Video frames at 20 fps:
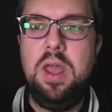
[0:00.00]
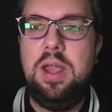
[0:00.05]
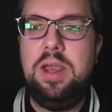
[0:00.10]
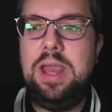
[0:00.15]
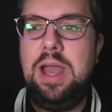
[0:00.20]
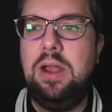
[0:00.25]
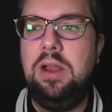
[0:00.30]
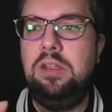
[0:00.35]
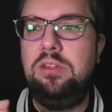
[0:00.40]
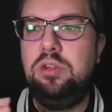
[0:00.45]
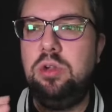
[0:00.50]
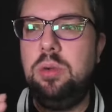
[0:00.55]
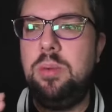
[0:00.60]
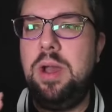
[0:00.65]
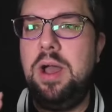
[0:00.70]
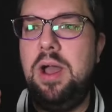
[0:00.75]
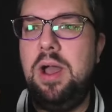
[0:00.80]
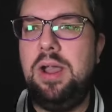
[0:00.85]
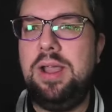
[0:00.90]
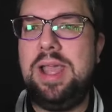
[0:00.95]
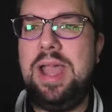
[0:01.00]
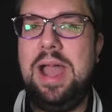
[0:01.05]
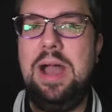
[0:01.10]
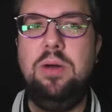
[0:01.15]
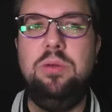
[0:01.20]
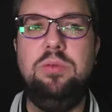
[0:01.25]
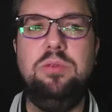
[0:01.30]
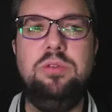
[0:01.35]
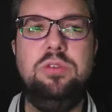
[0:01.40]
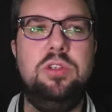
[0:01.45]
Now, let's talk about her
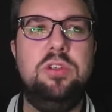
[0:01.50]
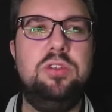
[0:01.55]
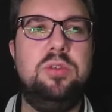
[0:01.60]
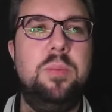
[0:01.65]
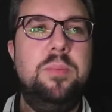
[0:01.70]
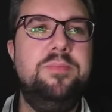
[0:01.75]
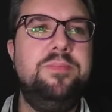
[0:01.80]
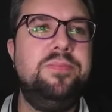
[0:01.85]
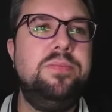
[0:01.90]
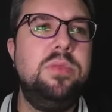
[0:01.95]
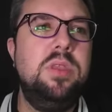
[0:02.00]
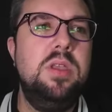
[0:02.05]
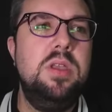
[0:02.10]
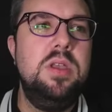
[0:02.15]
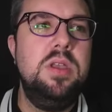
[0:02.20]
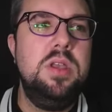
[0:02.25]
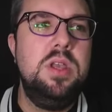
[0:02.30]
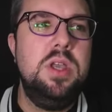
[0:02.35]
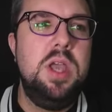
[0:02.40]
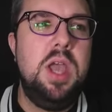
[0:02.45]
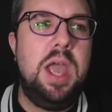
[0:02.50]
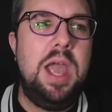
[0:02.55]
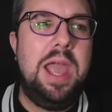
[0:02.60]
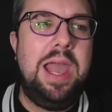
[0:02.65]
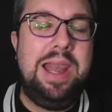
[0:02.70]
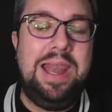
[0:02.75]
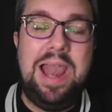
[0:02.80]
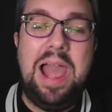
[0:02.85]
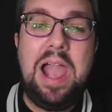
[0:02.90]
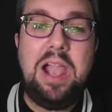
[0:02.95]
counters.
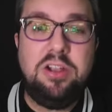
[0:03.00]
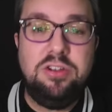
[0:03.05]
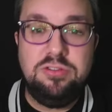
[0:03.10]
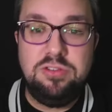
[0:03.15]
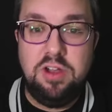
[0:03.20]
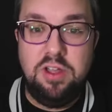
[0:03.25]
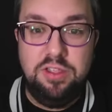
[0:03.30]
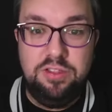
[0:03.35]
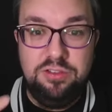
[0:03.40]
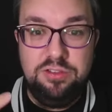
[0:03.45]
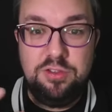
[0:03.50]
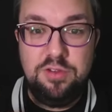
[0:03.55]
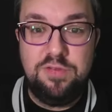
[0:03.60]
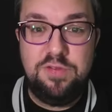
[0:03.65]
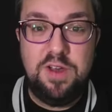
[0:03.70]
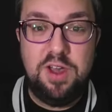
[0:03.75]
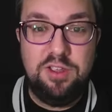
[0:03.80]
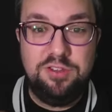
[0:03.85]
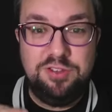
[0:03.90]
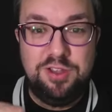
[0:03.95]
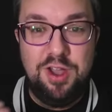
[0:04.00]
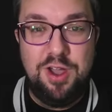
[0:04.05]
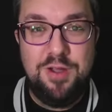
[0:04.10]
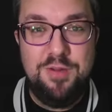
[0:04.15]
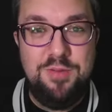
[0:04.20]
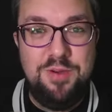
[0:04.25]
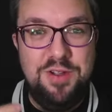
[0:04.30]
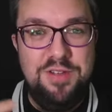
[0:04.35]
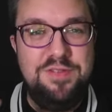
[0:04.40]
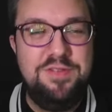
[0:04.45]
Elektra. This is the first
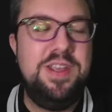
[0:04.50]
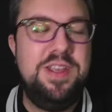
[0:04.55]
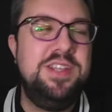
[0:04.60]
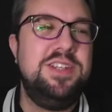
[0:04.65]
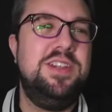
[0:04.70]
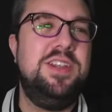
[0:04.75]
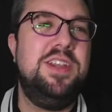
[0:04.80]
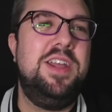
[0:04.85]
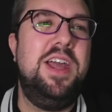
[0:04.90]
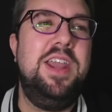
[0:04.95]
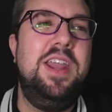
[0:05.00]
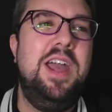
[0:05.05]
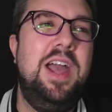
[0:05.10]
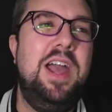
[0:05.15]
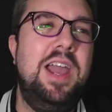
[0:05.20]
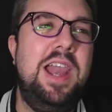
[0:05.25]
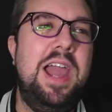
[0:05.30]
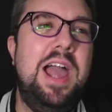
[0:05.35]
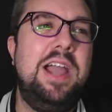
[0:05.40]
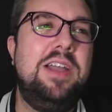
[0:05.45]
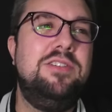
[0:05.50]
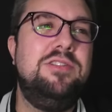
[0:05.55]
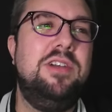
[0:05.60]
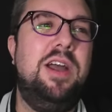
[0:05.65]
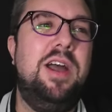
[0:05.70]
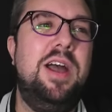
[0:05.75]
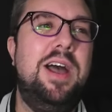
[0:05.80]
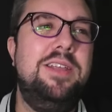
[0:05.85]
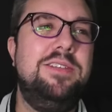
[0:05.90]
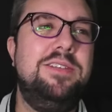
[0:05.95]
time we featured an
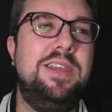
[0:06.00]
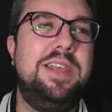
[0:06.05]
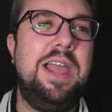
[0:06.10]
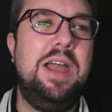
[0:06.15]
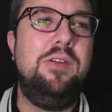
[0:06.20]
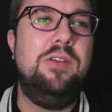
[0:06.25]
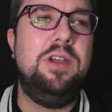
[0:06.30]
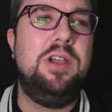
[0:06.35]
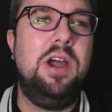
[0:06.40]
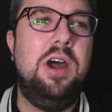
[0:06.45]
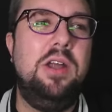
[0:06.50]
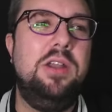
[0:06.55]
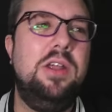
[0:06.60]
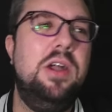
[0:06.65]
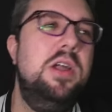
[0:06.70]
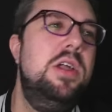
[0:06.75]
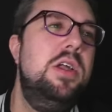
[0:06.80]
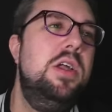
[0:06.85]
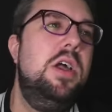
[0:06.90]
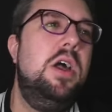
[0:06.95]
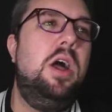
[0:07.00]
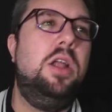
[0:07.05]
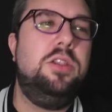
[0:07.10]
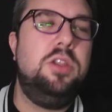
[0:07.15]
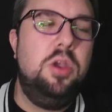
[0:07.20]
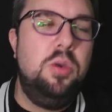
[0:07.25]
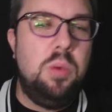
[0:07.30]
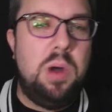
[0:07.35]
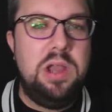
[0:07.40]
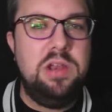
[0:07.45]
Elektra as a counter card. I
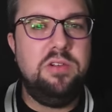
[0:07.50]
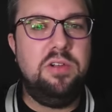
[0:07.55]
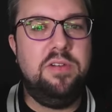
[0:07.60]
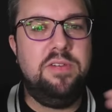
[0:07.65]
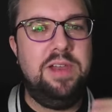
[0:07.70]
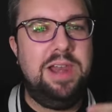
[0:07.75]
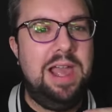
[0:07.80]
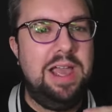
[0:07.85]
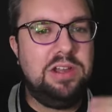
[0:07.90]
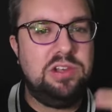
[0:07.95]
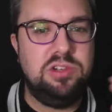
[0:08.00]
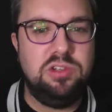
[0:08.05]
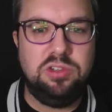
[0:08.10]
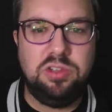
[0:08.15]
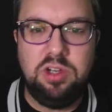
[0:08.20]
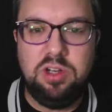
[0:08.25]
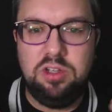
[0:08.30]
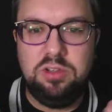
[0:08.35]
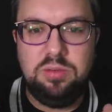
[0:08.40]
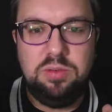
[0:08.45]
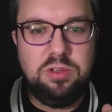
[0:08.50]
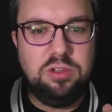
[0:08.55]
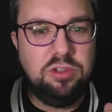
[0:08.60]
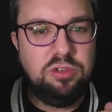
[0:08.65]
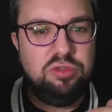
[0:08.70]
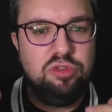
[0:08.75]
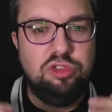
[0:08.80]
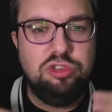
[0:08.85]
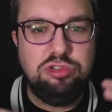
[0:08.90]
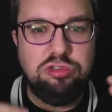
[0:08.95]
do wonder if Elektra is going to
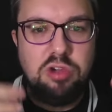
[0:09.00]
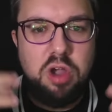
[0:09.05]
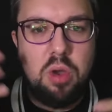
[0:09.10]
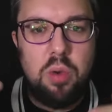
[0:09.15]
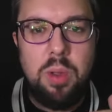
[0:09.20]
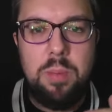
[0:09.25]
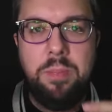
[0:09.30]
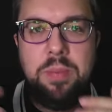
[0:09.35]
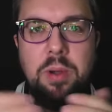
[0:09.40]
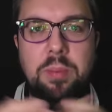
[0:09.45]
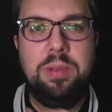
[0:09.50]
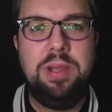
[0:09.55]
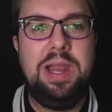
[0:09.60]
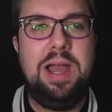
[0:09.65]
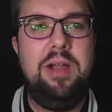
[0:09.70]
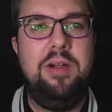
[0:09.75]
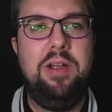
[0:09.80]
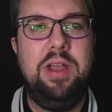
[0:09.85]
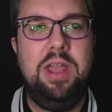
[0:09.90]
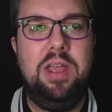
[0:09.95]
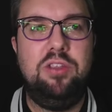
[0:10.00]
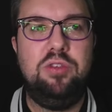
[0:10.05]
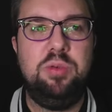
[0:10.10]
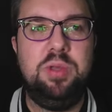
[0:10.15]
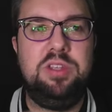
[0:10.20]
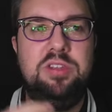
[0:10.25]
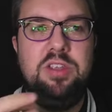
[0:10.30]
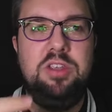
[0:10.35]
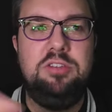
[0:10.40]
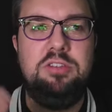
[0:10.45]
just grow in popularity as
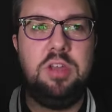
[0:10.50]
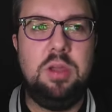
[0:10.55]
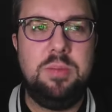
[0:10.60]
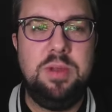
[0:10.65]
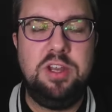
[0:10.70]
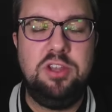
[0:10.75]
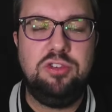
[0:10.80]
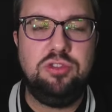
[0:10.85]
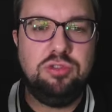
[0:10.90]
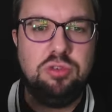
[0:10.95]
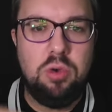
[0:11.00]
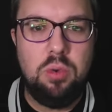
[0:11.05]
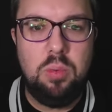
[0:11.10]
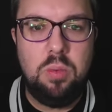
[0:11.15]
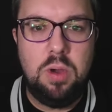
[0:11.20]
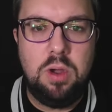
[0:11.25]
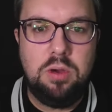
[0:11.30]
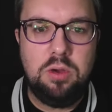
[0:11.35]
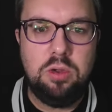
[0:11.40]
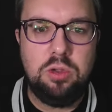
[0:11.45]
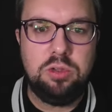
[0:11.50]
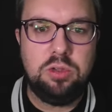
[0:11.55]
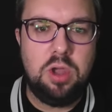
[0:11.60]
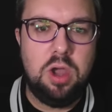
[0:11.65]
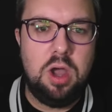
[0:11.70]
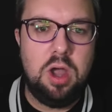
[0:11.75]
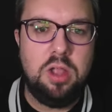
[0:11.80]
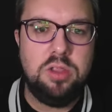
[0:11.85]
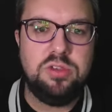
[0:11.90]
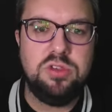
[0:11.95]
we see so many strong 1-cost
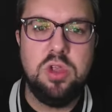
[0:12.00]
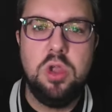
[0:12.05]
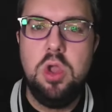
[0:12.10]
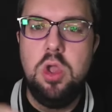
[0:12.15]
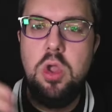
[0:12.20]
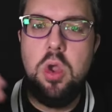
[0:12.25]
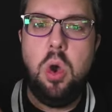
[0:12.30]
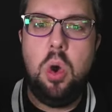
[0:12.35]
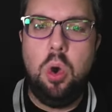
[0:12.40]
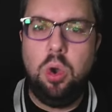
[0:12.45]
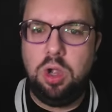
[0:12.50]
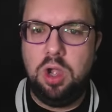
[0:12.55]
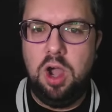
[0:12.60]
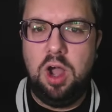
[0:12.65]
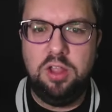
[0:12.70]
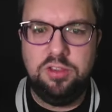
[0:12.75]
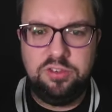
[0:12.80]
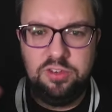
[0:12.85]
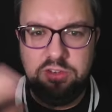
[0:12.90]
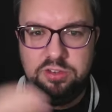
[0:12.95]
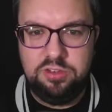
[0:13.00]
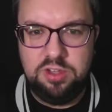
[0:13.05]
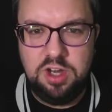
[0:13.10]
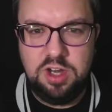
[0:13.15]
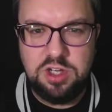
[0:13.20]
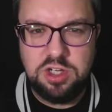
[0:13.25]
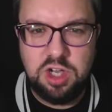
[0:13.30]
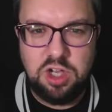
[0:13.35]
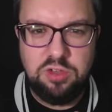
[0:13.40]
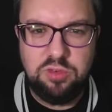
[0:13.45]
cards, or cards that
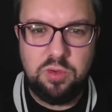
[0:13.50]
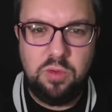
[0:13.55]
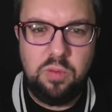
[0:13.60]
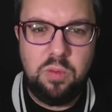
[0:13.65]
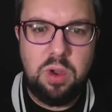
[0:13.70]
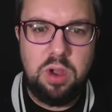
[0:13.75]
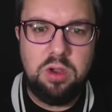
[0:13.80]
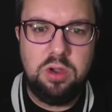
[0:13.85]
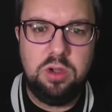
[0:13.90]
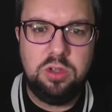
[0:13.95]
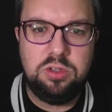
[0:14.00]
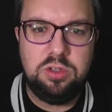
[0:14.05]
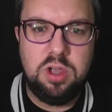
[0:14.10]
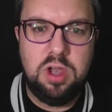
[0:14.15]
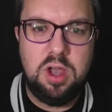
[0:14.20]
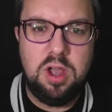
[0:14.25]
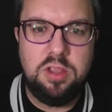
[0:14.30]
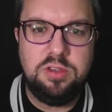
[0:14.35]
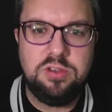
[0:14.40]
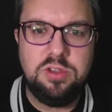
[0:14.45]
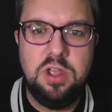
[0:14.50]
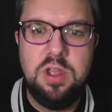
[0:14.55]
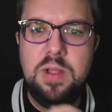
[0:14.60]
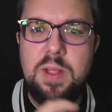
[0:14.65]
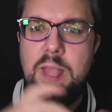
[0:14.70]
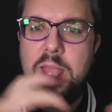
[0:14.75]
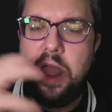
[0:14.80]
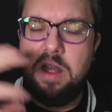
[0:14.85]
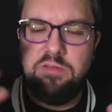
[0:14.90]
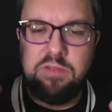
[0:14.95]
synergize with 1-cost cards.
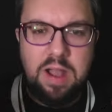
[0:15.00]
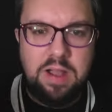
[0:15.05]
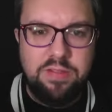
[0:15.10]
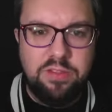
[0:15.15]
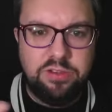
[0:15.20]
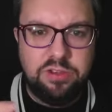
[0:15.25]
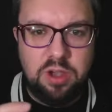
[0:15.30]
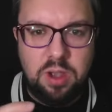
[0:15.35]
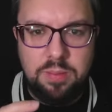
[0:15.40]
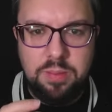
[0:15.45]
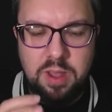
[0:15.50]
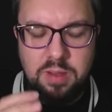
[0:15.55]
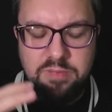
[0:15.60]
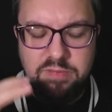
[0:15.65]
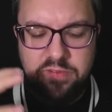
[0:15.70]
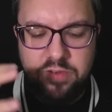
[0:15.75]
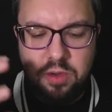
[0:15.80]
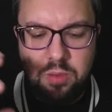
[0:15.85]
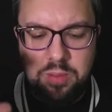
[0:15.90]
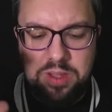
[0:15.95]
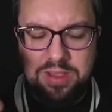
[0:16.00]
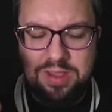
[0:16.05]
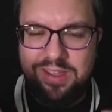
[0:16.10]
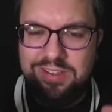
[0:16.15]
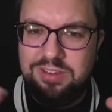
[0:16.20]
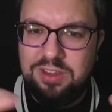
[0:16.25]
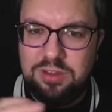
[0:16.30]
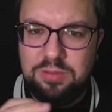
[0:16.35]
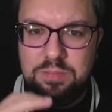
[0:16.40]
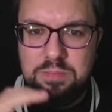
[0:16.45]
Around the time that I'm filming
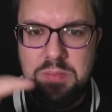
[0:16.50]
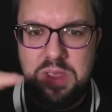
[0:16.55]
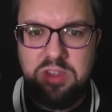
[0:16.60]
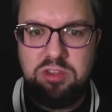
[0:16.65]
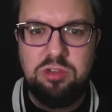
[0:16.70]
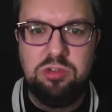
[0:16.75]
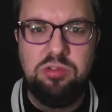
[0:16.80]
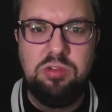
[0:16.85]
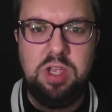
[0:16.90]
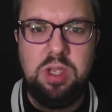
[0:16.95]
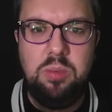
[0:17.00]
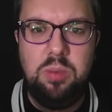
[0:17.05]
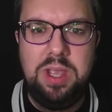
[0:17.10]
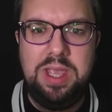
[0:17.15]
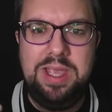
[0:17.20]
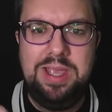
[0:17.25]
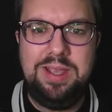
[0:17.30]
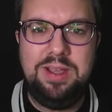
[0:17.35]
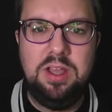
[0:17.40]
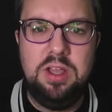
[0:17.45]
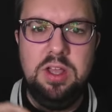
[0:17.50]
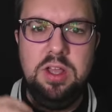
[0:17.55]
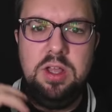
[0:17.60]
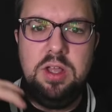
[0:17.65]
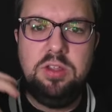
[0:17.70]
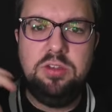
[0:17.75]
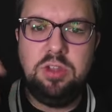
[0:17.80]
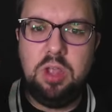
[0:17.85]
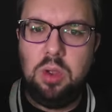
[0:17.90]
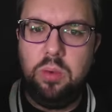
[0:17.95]
this, it's Misery Week,
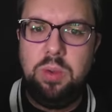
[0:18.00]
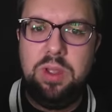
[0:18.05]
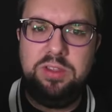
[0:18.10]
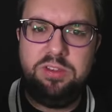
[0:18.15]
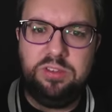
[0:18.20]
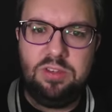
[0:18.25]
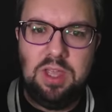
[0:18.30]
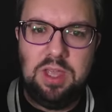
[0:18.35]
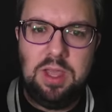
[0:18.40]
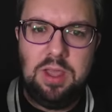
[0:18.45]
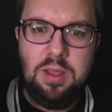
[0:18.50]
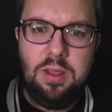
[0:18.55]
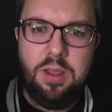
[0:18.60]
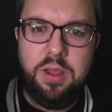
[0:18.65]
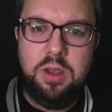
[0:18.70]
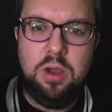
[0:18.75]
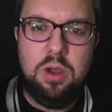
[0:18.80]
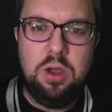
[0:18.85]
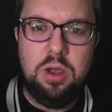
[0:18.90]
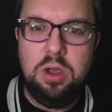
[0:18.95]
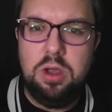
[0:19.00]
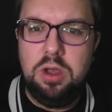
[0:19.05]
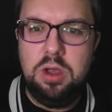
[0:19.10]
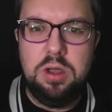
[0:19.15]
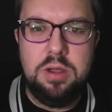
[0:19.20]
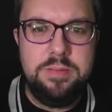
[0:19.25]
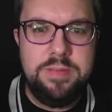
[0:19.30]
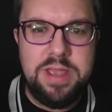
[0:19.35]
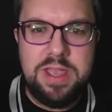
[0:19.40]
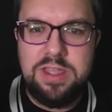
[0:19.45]
so we're seeing...
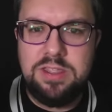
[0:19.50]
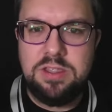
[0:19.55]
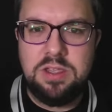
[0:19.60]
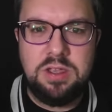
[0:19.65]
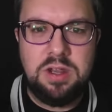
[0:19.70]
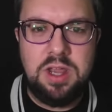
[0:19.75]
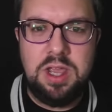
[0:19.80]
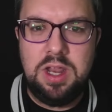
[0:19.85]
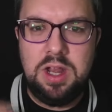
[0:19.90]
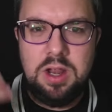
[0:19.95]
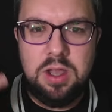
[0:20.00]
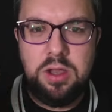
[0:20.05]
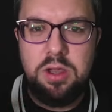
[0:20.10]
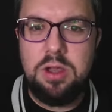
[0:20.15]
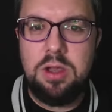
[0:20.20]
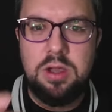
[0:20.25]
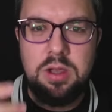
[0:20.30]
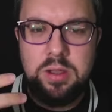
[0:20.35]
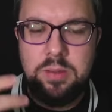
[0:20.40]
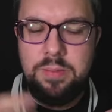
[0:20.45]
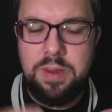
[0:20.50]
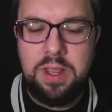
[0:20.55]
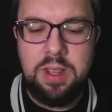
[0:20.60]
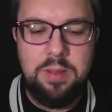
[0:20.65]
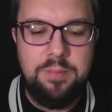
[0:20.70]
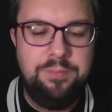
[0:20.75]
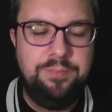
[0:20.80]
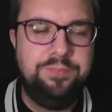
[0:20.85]
Oh, misery, love me.